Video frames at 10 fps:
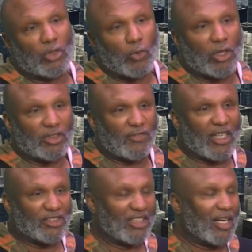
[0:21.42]
you the words of
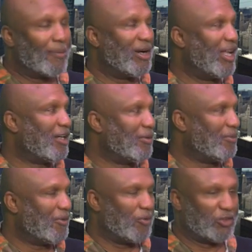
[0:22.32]
Asalaamu Alaikum,
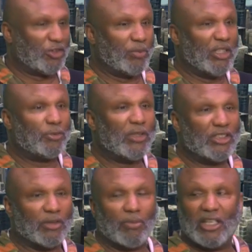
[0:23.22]
which means
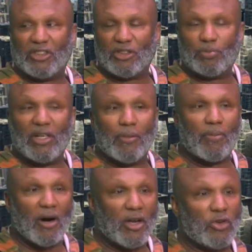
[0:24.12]
peace and blessings be
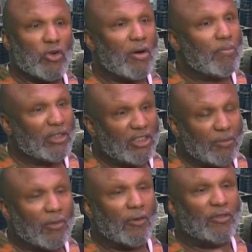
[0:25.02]
upon you. And I
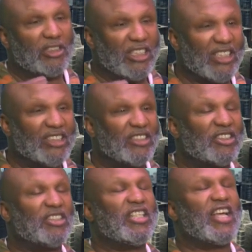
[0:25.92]
mentioned both
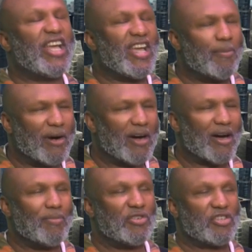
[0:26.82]
Jesus and
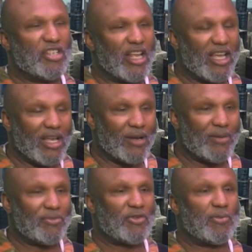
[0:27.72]
Muhammad's
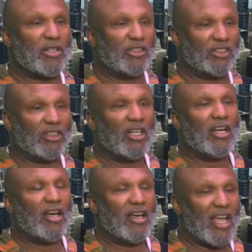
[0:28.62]
names because
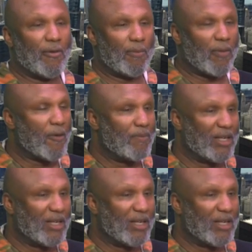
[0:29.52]
they were both